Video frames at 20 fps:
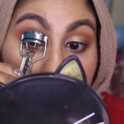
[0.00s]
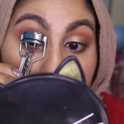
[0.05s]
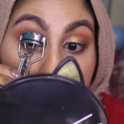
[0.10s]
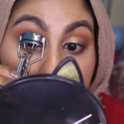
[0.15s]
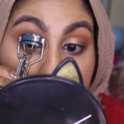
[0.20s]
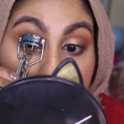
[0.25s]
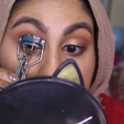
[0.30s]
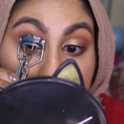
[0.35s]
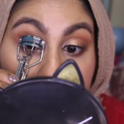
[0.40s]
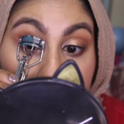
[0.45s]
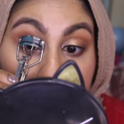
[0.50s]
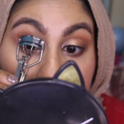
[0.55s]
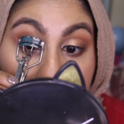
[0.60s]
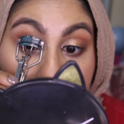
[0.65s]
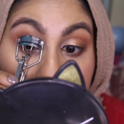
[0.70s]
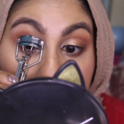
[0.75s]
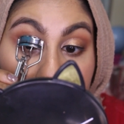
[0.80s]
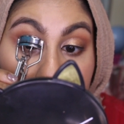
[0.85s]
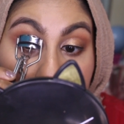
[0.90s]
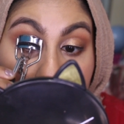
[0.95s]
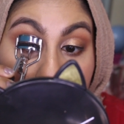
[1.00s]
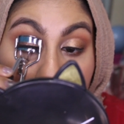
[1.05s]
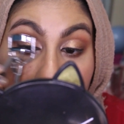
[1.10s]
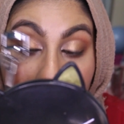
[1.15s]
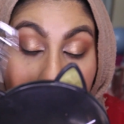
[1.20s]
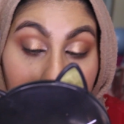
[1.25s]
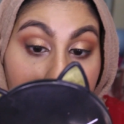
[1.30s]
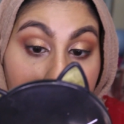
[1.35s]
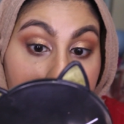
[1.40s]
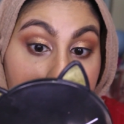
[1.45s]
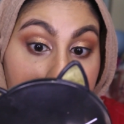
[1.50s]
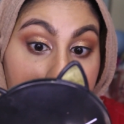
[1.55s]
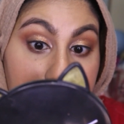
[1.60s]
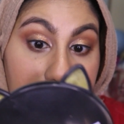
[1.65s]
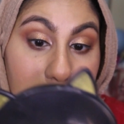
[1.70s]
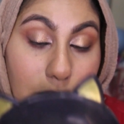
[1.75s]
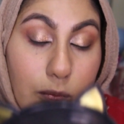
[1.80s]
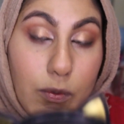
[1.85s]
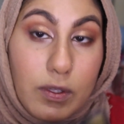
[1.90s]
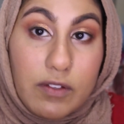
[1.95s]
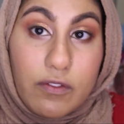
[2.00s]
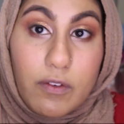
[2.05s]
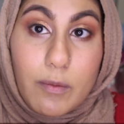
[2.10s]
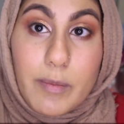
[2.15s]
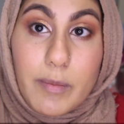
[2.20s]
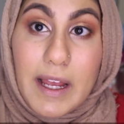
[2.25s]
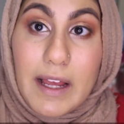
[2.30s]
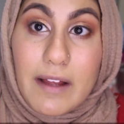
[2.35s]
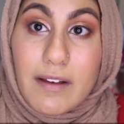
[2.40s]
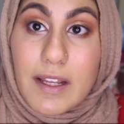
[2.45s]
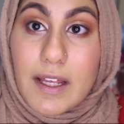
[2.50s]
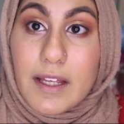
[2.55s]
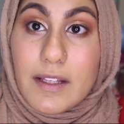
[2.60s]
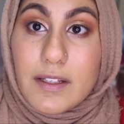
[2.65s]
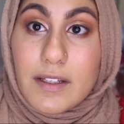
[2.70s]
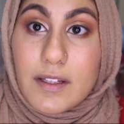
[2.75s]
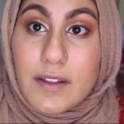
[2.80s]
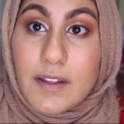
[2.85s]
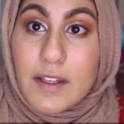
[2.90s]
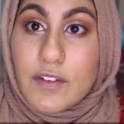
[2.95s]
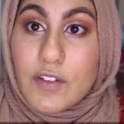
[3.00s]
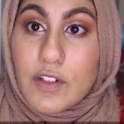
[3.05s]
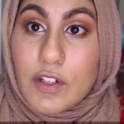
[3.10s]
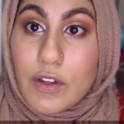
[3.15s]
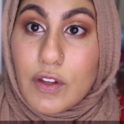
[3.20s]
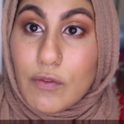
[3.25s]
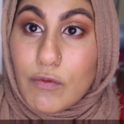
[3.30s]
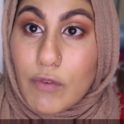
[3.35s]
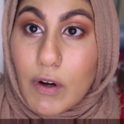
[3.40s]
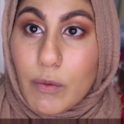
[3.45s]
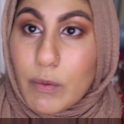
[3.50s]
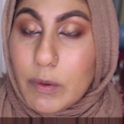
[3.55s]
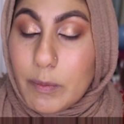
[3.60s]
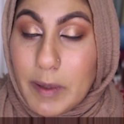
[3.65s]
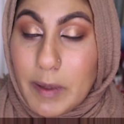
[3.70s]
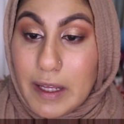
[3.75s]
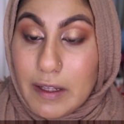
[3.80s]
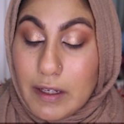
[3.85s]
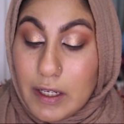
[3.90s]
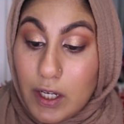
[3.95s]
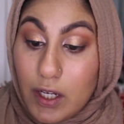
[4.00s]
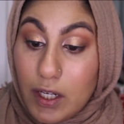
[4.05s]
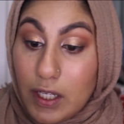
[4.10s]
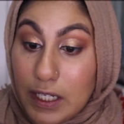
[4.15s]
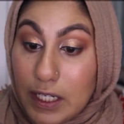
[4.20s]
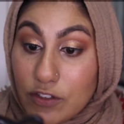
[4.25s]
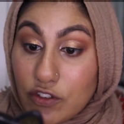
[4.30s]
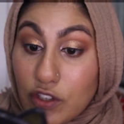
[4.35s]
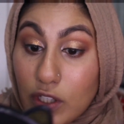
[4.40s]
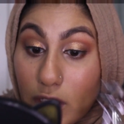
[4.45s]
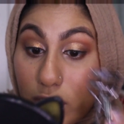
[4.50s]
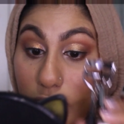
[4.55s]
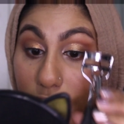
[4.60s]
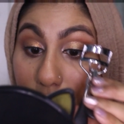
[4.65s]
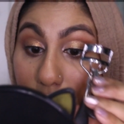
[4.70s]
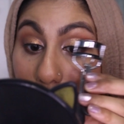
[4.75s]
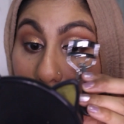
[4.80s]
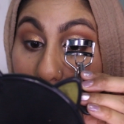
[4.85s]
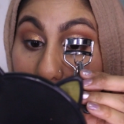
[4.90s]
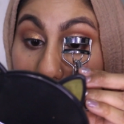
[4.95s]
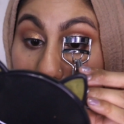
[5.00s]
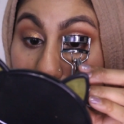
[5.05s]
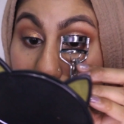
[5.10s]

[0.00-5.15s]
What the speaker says: eyelash curlers. These are ones from Poundland. There's nothing wrong with Poundland eyelash curlers, they get the